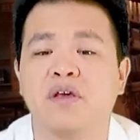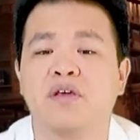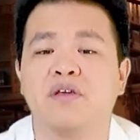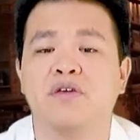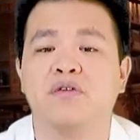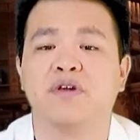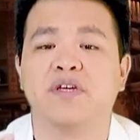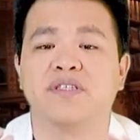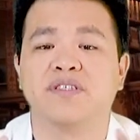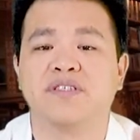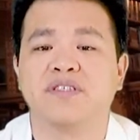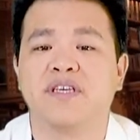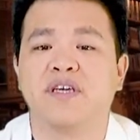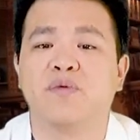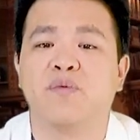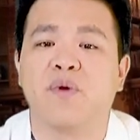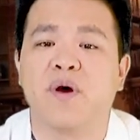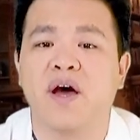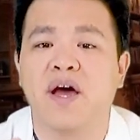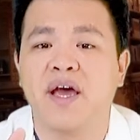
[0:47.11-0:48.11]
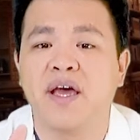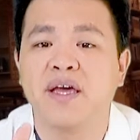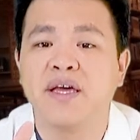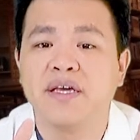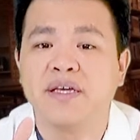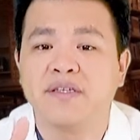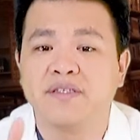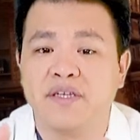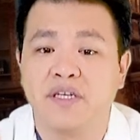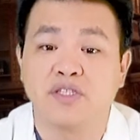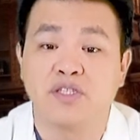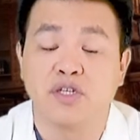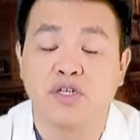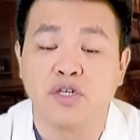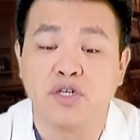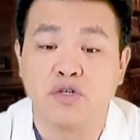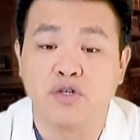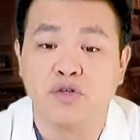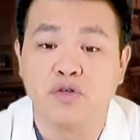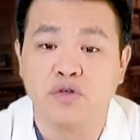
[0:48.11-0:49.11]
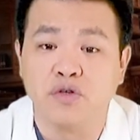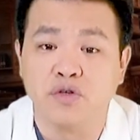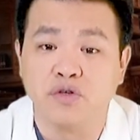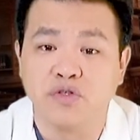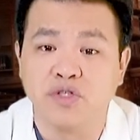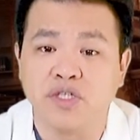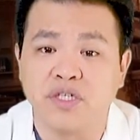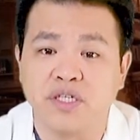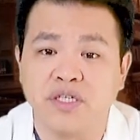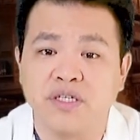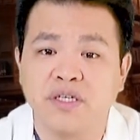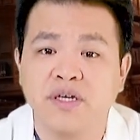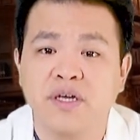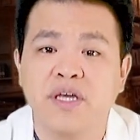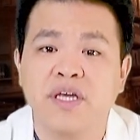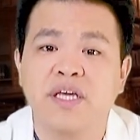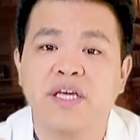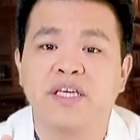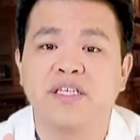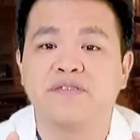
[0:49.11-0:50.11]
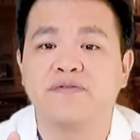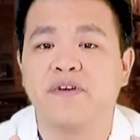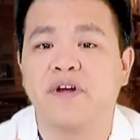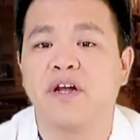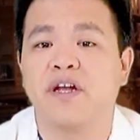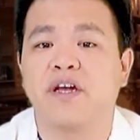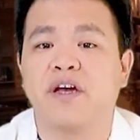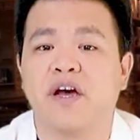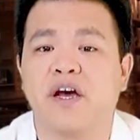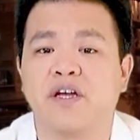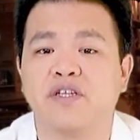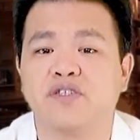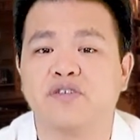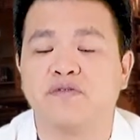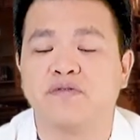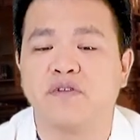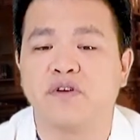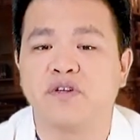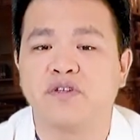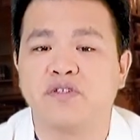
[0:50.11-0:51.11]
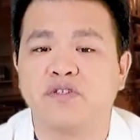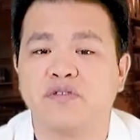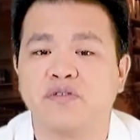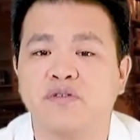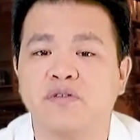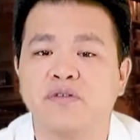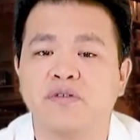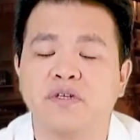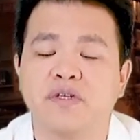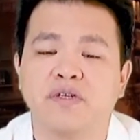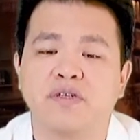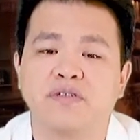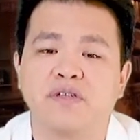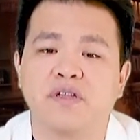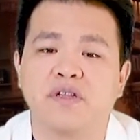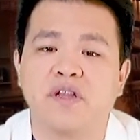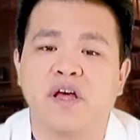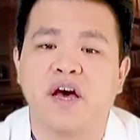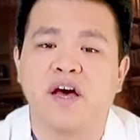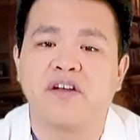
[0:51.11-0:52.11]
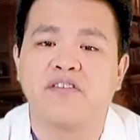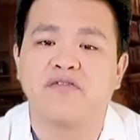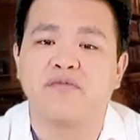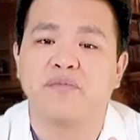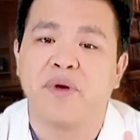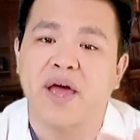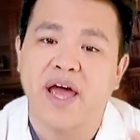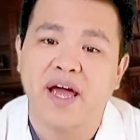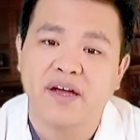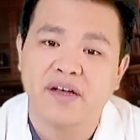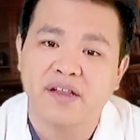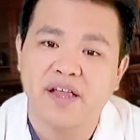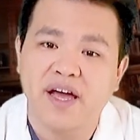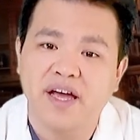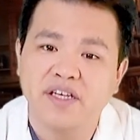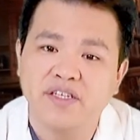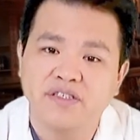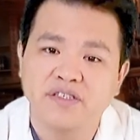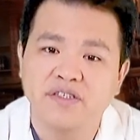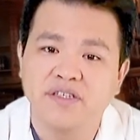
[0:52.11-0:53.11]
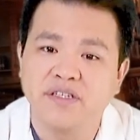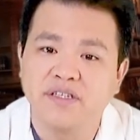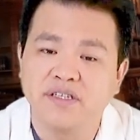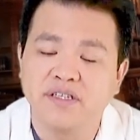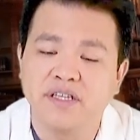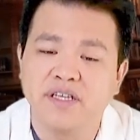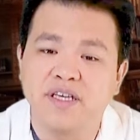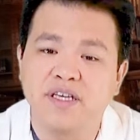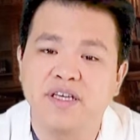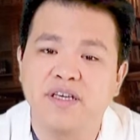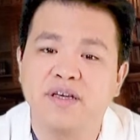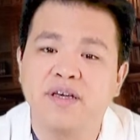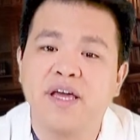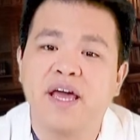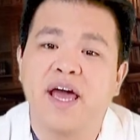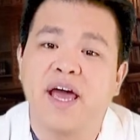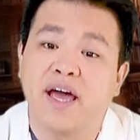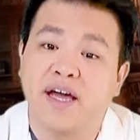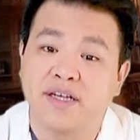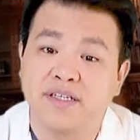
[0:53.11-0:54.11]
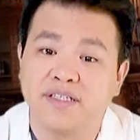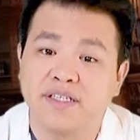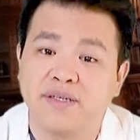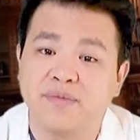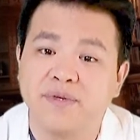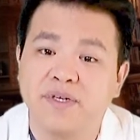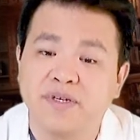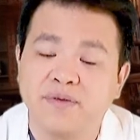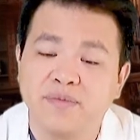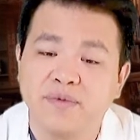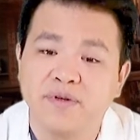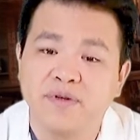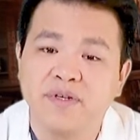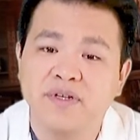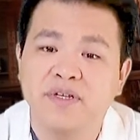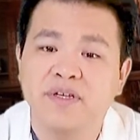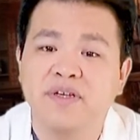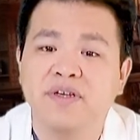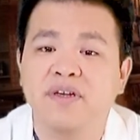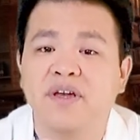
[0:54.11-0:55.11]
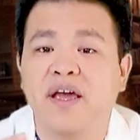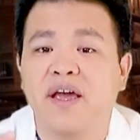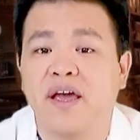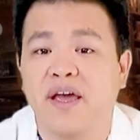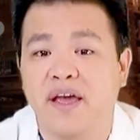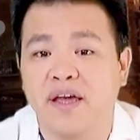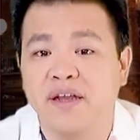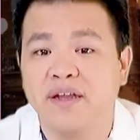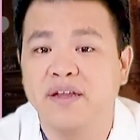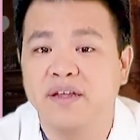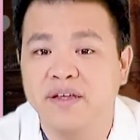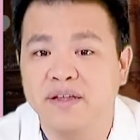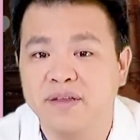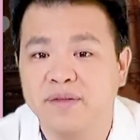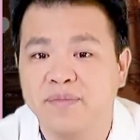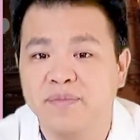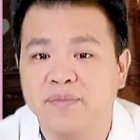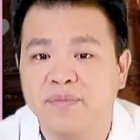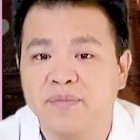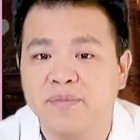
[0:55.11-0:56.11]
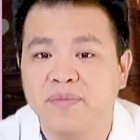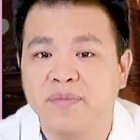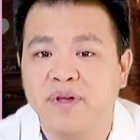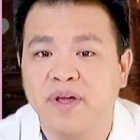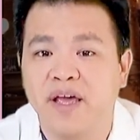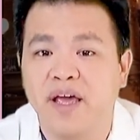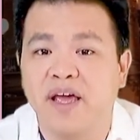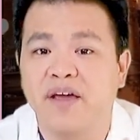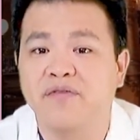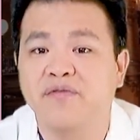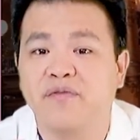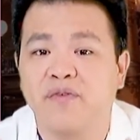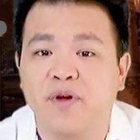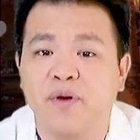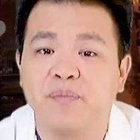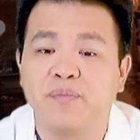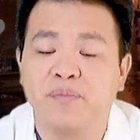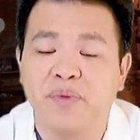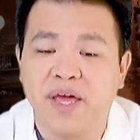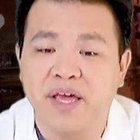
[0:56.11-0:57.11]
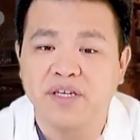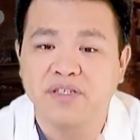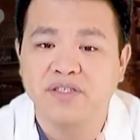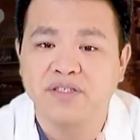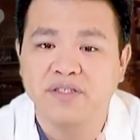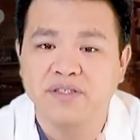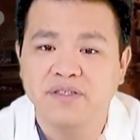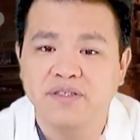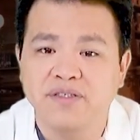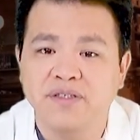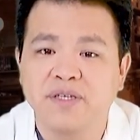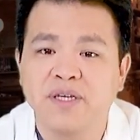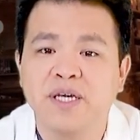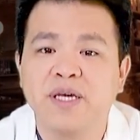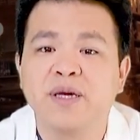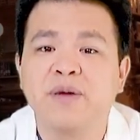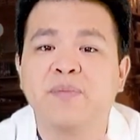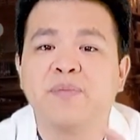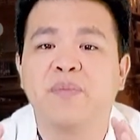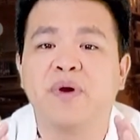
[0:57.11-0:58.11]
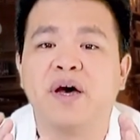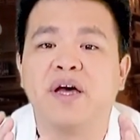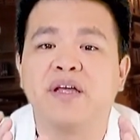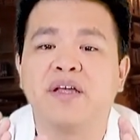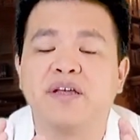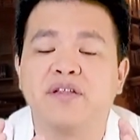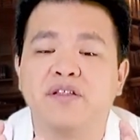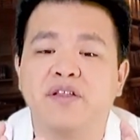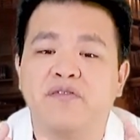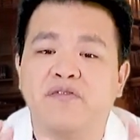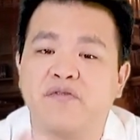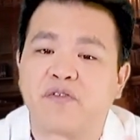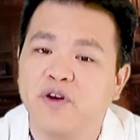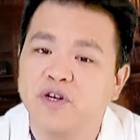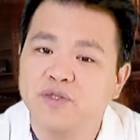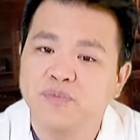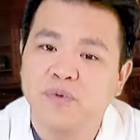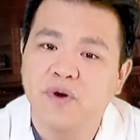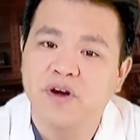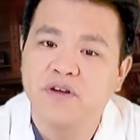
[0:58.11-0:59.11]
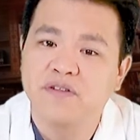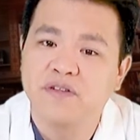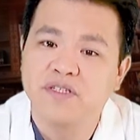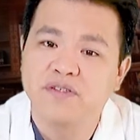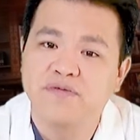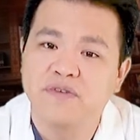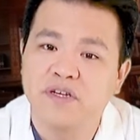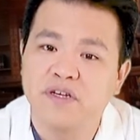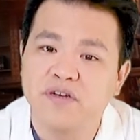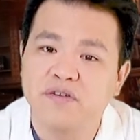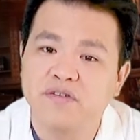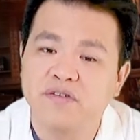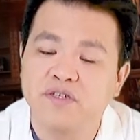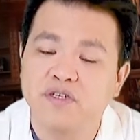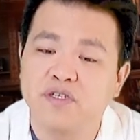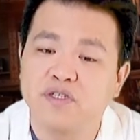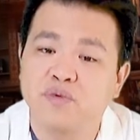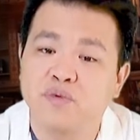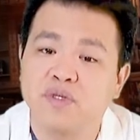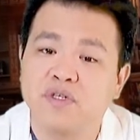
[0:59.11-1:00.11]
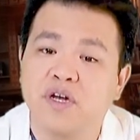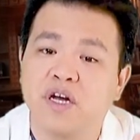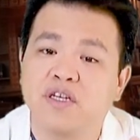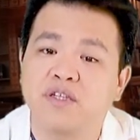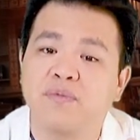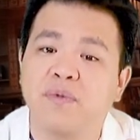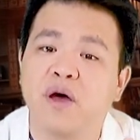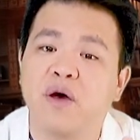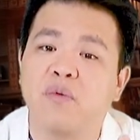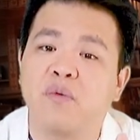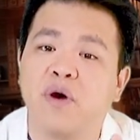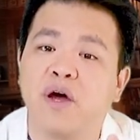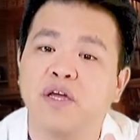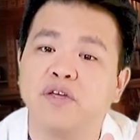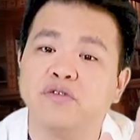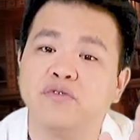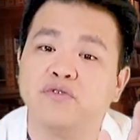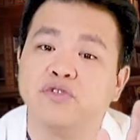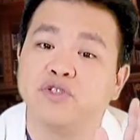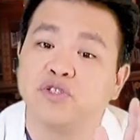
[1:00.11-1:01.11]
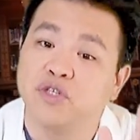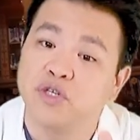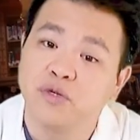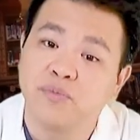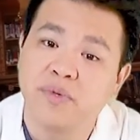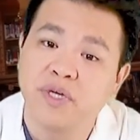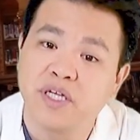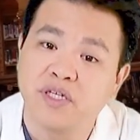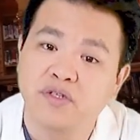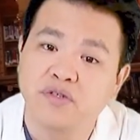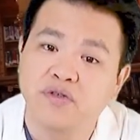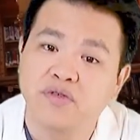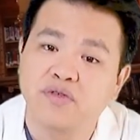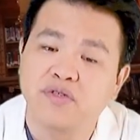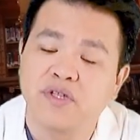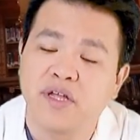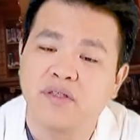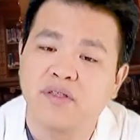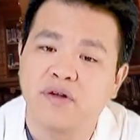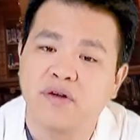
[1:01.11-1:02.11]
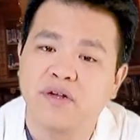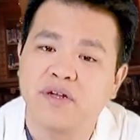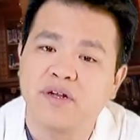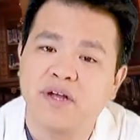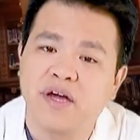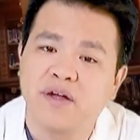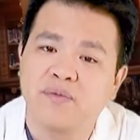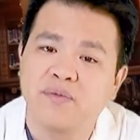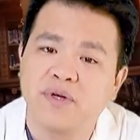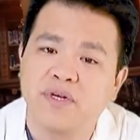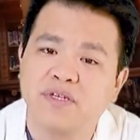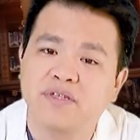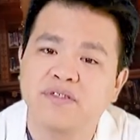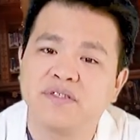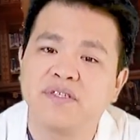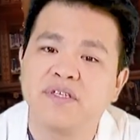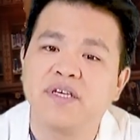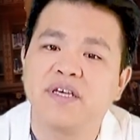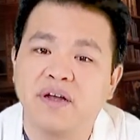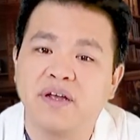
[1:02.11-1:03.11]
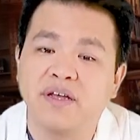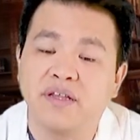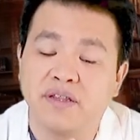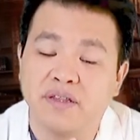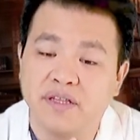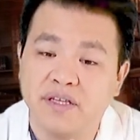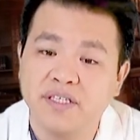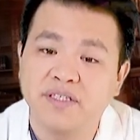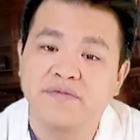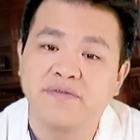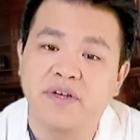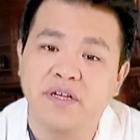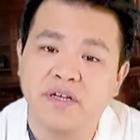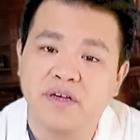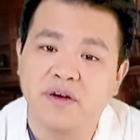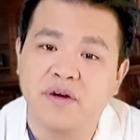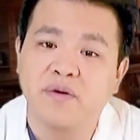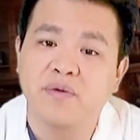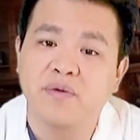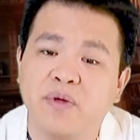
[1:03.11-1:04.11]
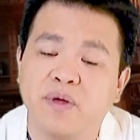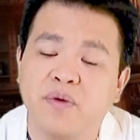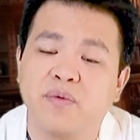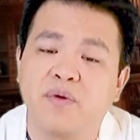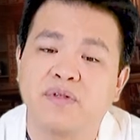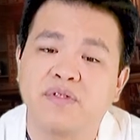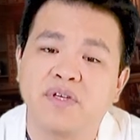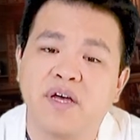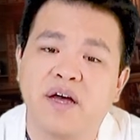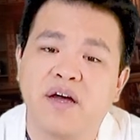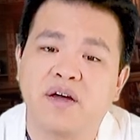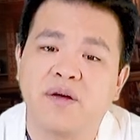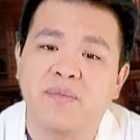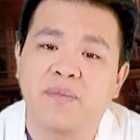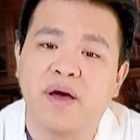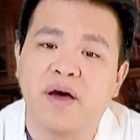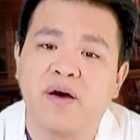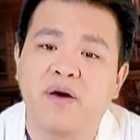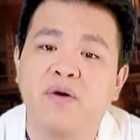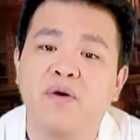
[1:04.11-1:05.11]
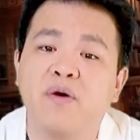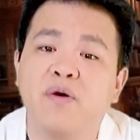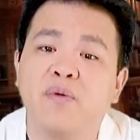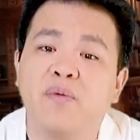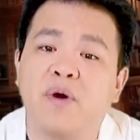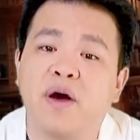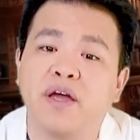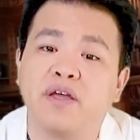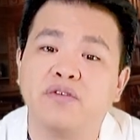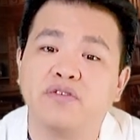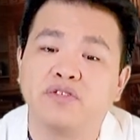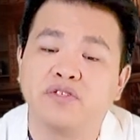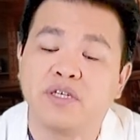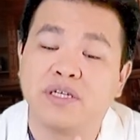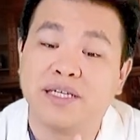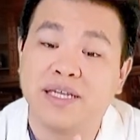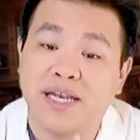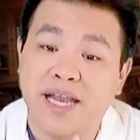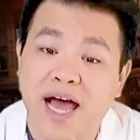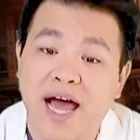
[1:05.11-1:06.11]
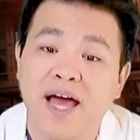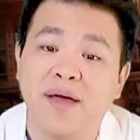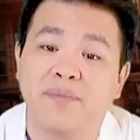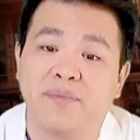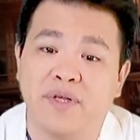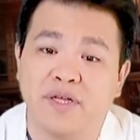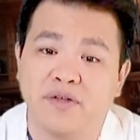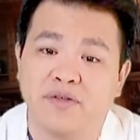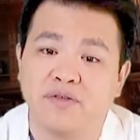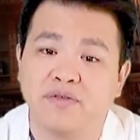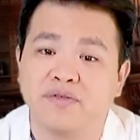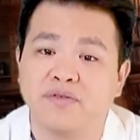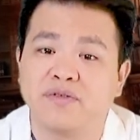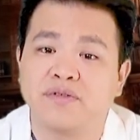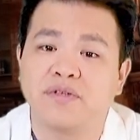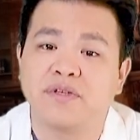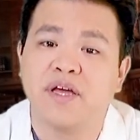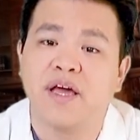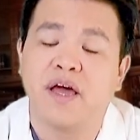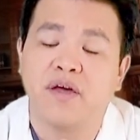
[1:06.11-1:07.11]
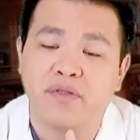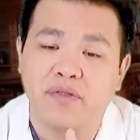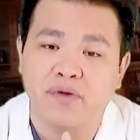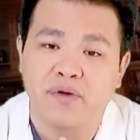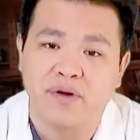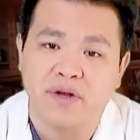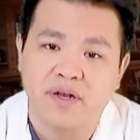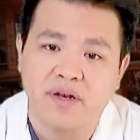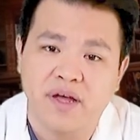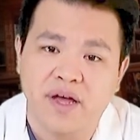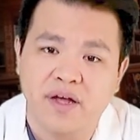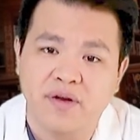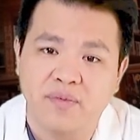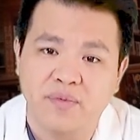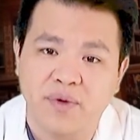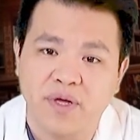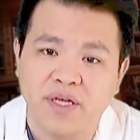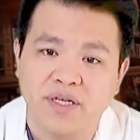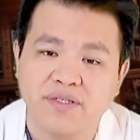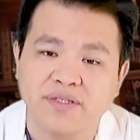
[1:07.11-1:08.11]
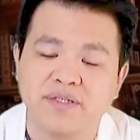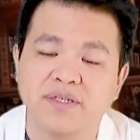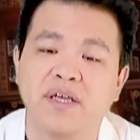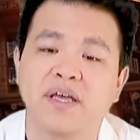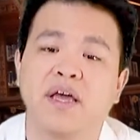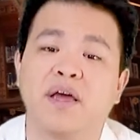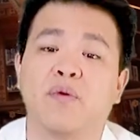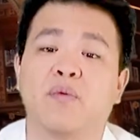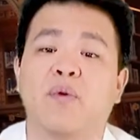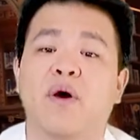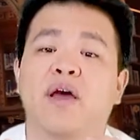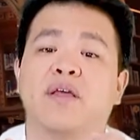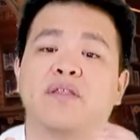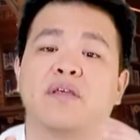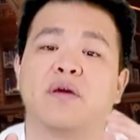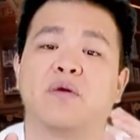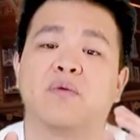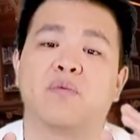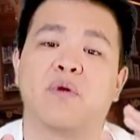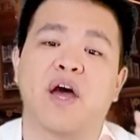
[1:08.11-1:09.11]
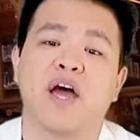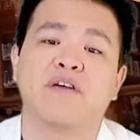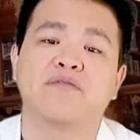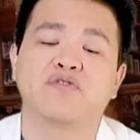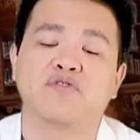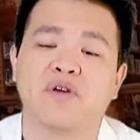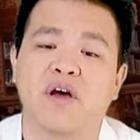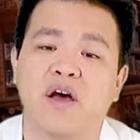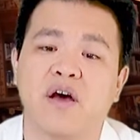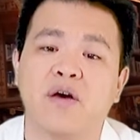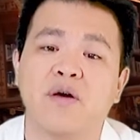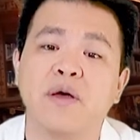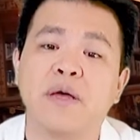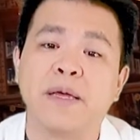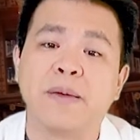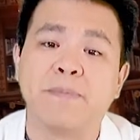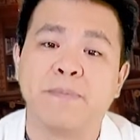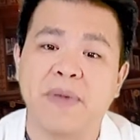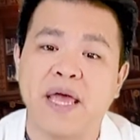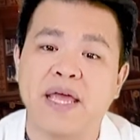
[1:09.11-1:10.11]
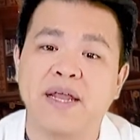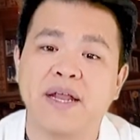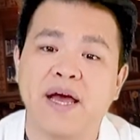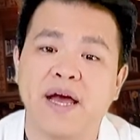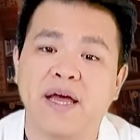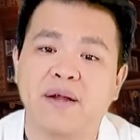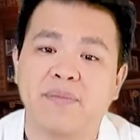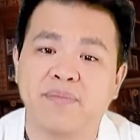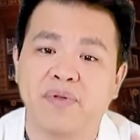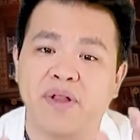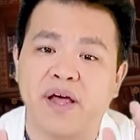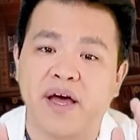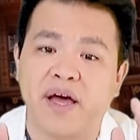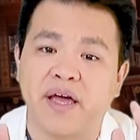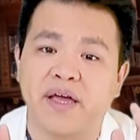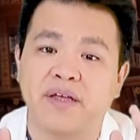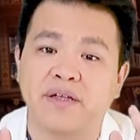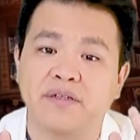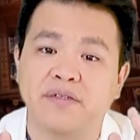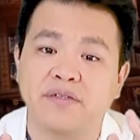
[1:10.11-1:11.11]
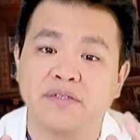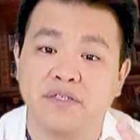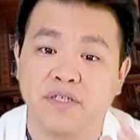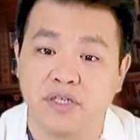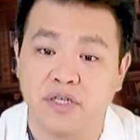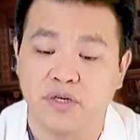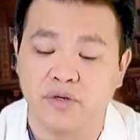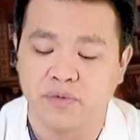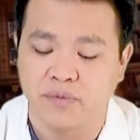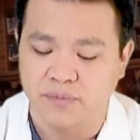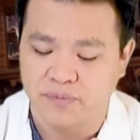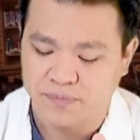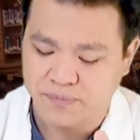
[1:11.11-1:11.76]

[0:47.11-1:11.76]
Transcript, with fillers: You can see why such a conclusion is very controversial. There's a lot of backlash in the academic community and in and from patients. But in the first part of this video series, we talked about why you should be induced at thirty-nine weeks. In this video, will talk about why you should not be induced at thirty-nine weeks and why the ARRIVE trial may not apply to you.